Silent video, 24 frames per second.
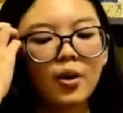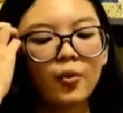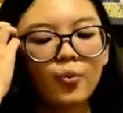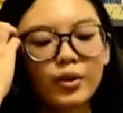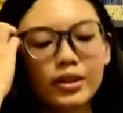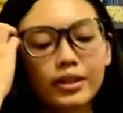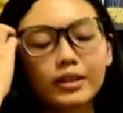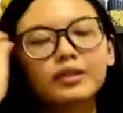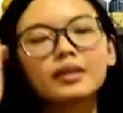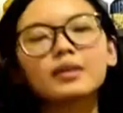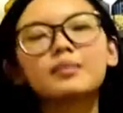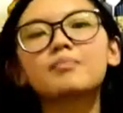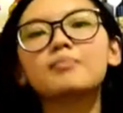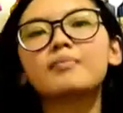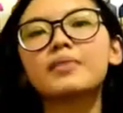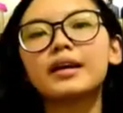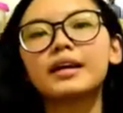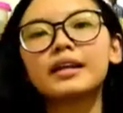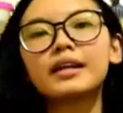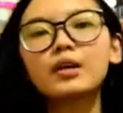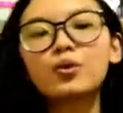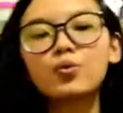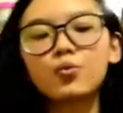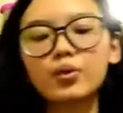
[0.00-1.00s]
With the
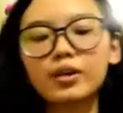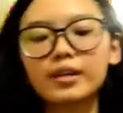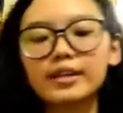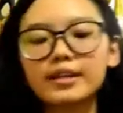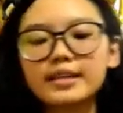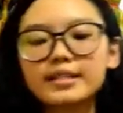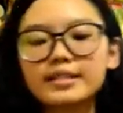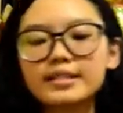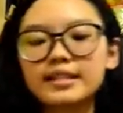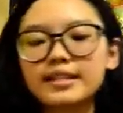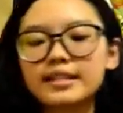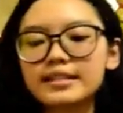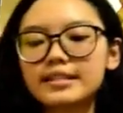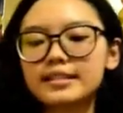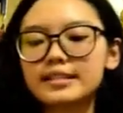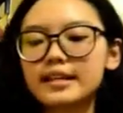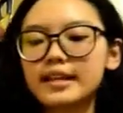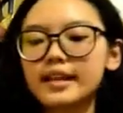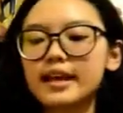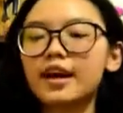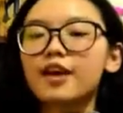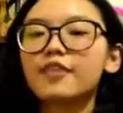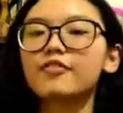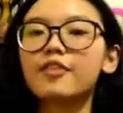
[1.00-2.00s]
many weaknesses
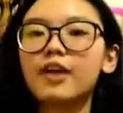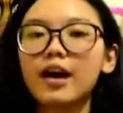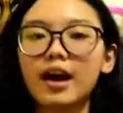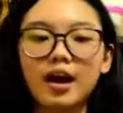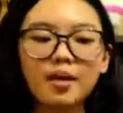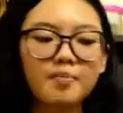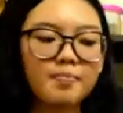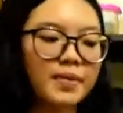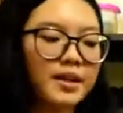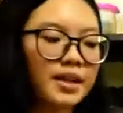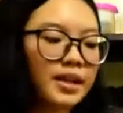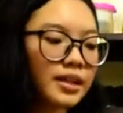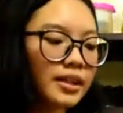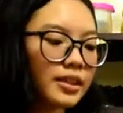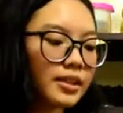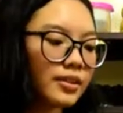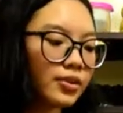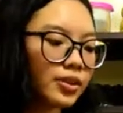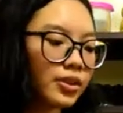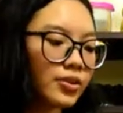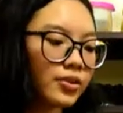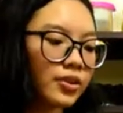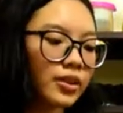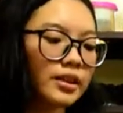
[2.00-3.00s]
that have happened
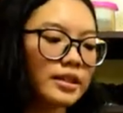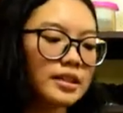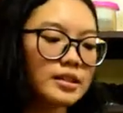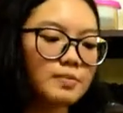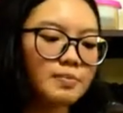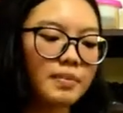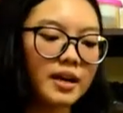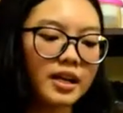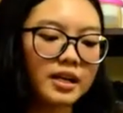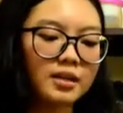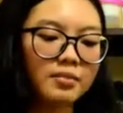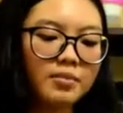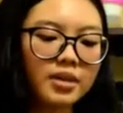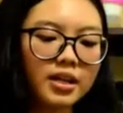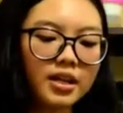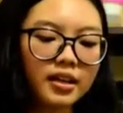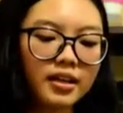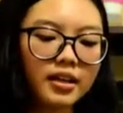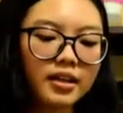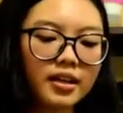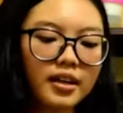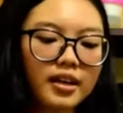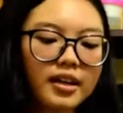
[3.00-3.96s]
during this pandemic,